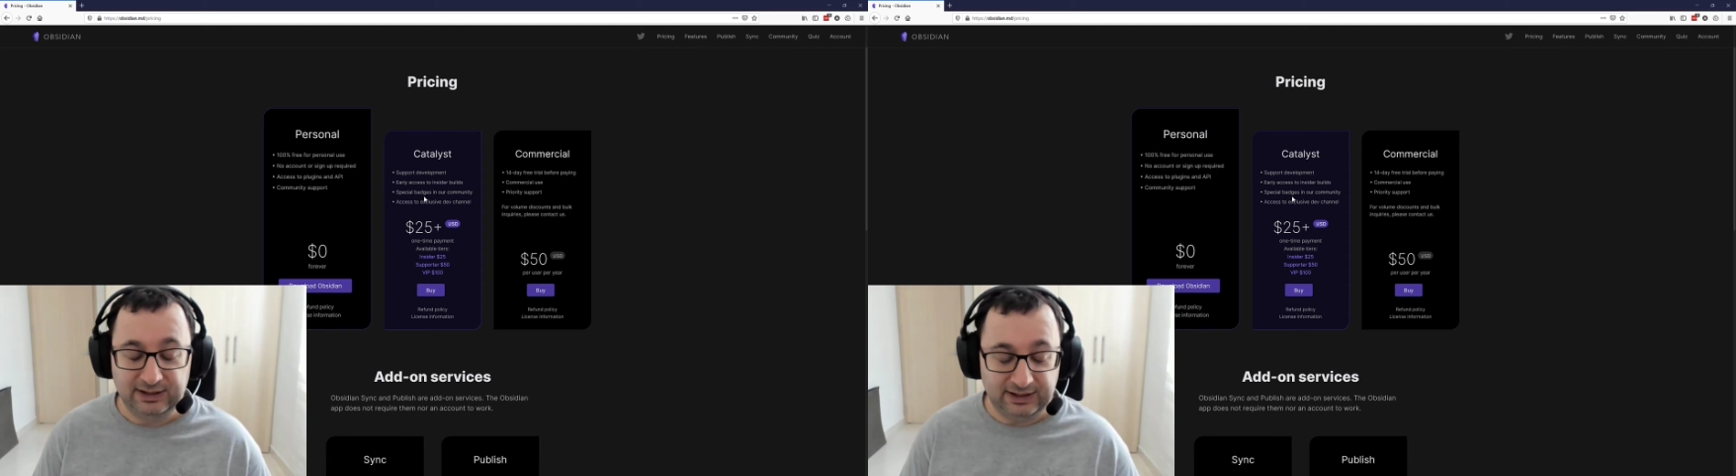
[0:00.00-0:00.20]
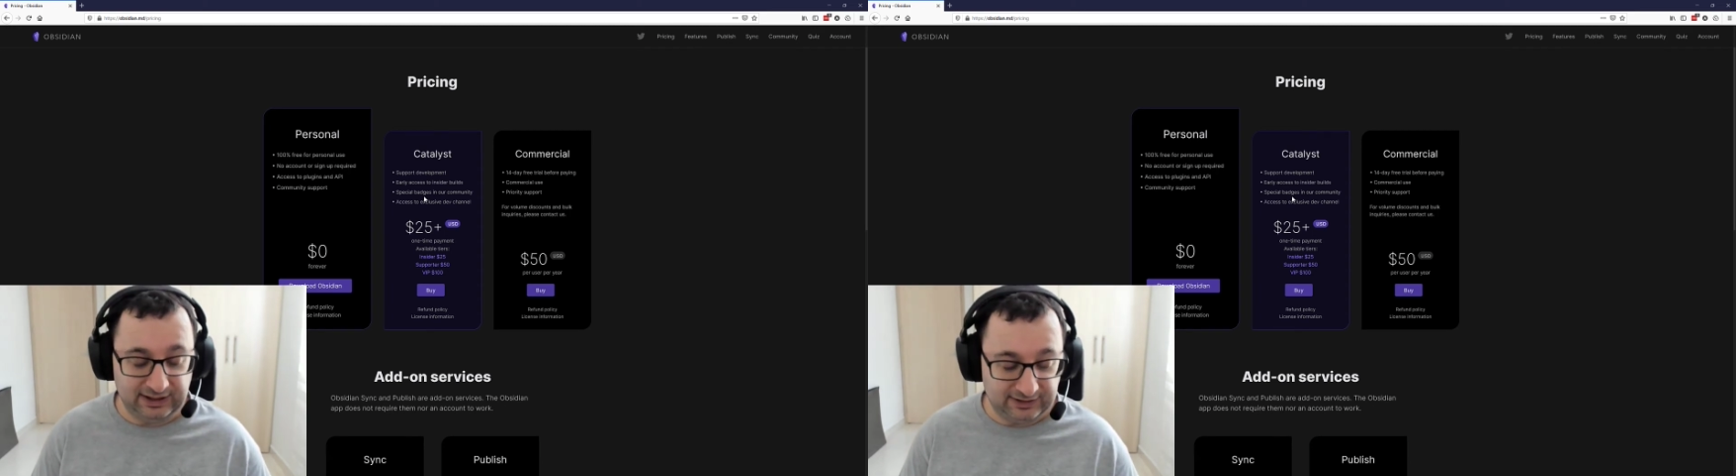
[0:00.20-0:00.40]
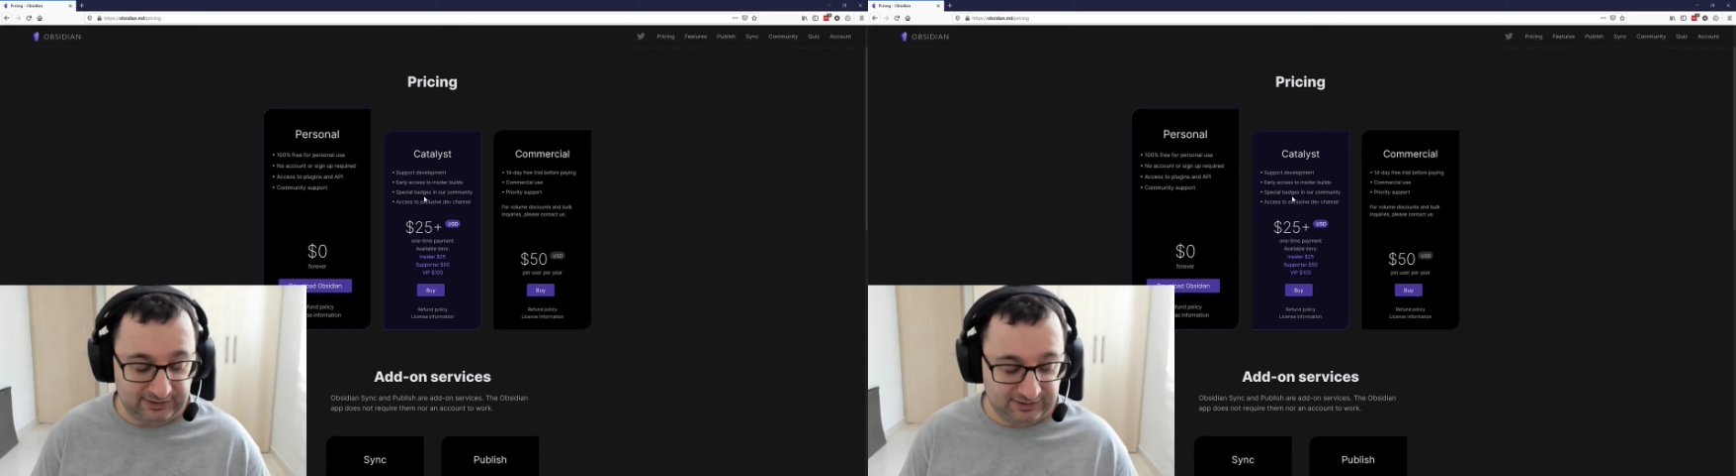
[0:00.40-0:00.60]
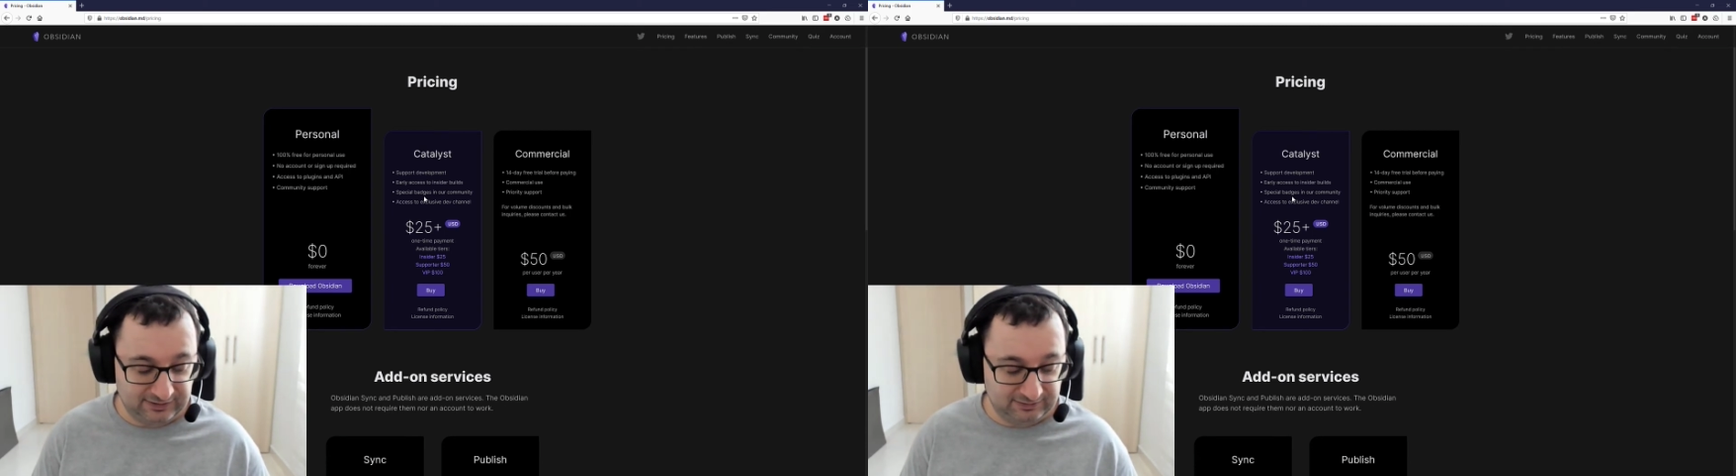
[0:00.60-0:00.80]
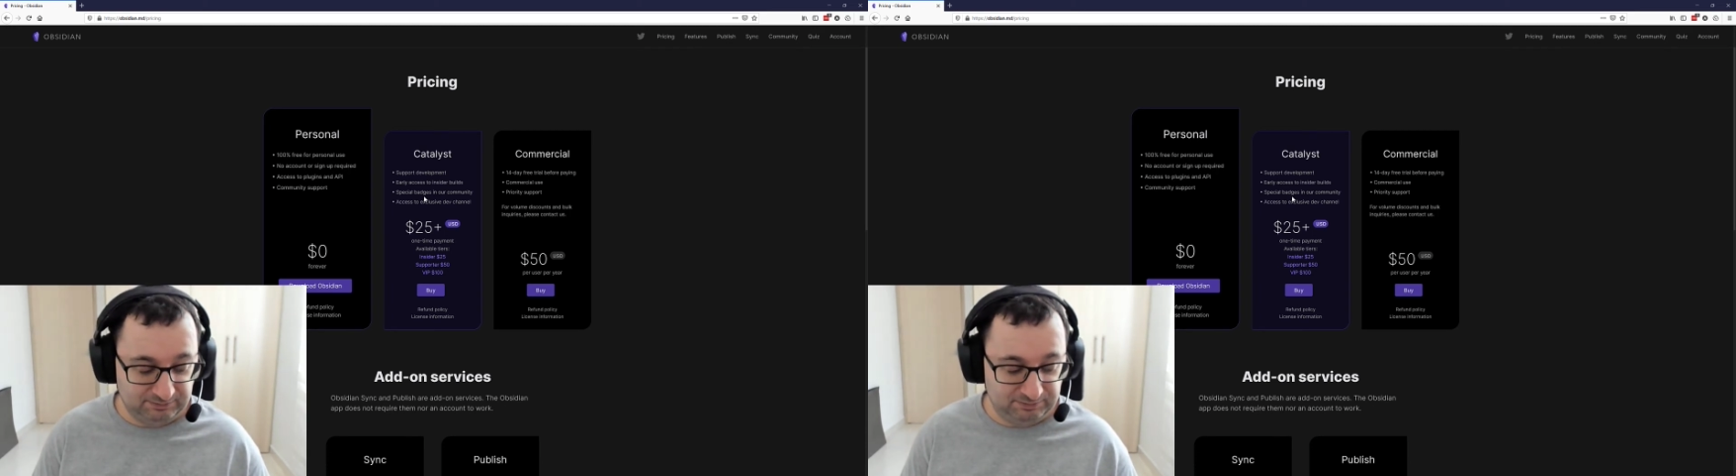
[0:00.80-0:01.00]

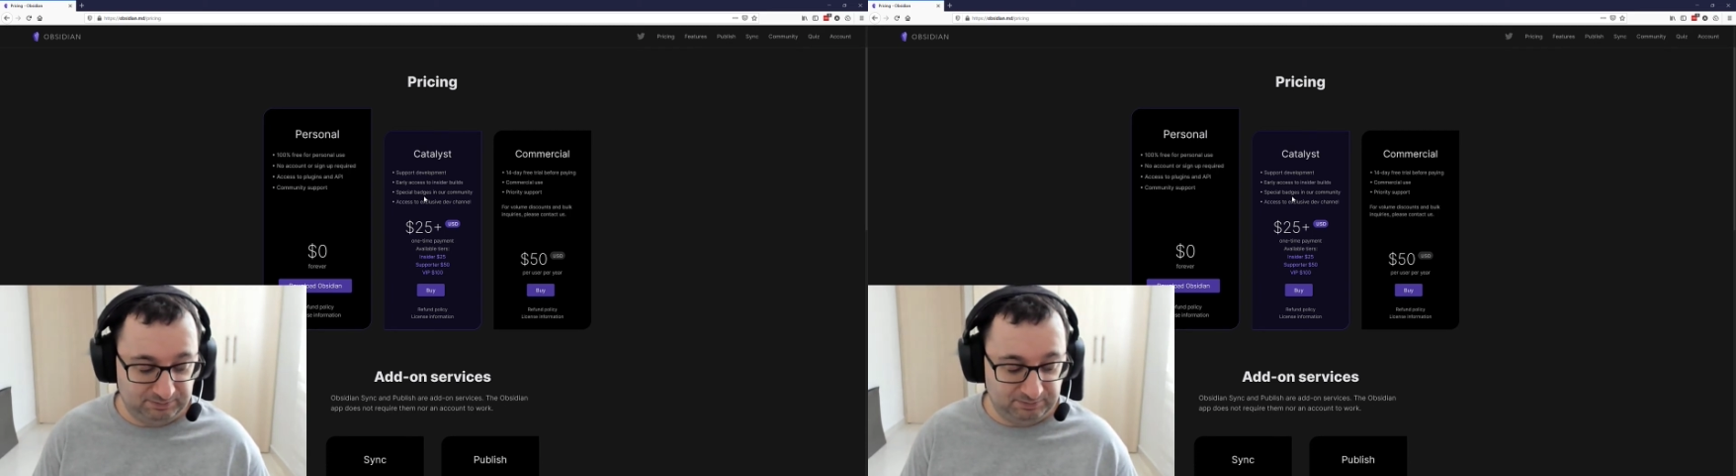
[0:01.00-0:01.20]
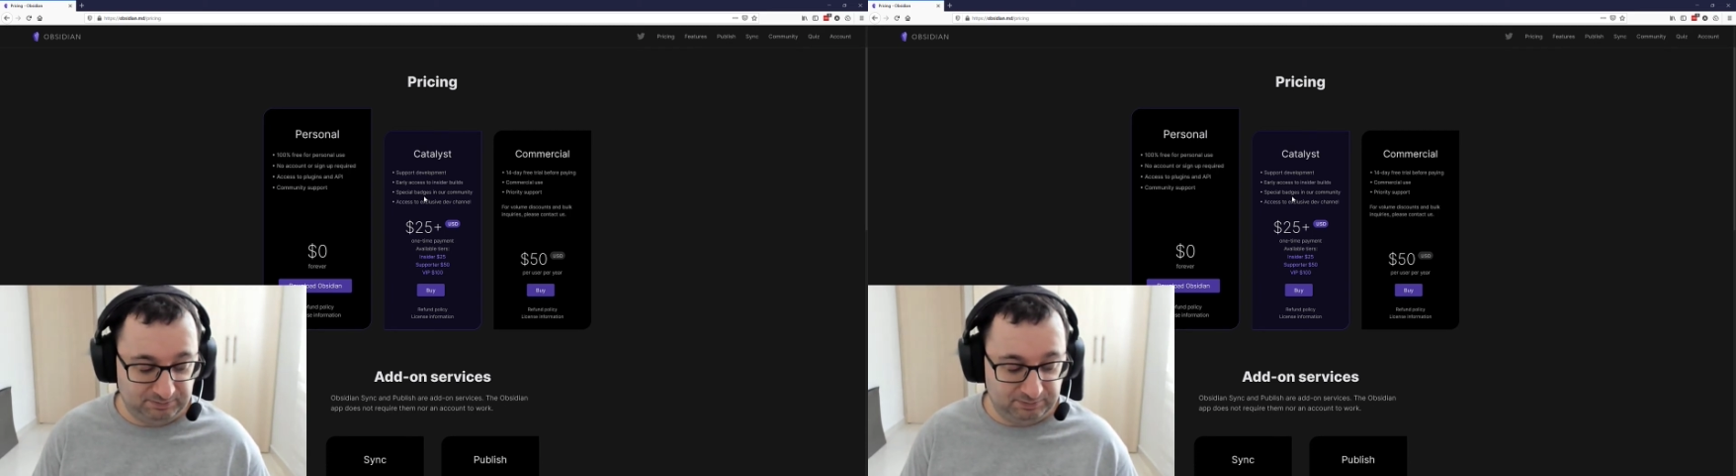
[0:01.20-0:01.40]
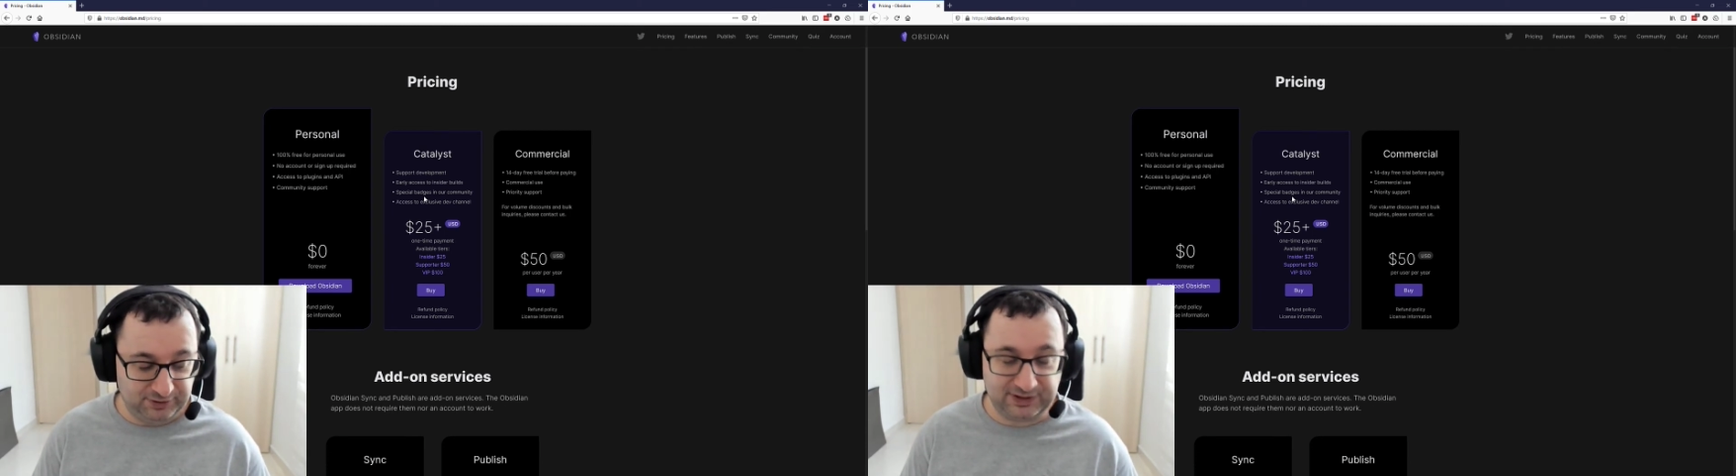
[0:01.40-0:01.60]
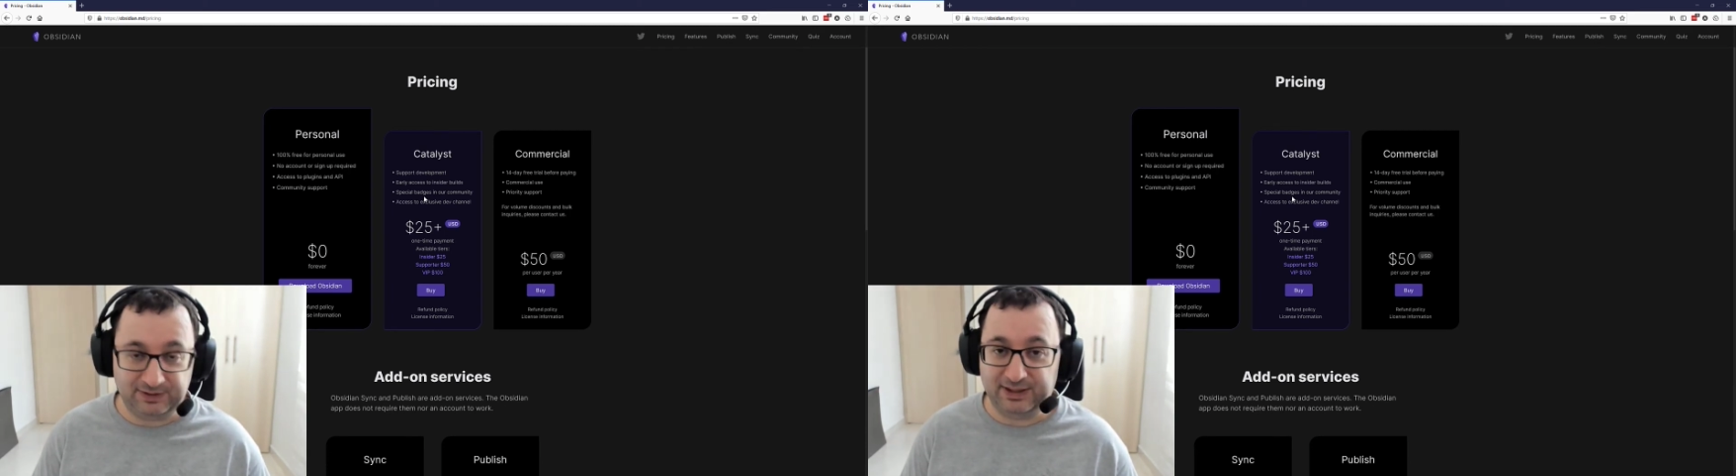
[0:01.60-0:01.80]
it's pretty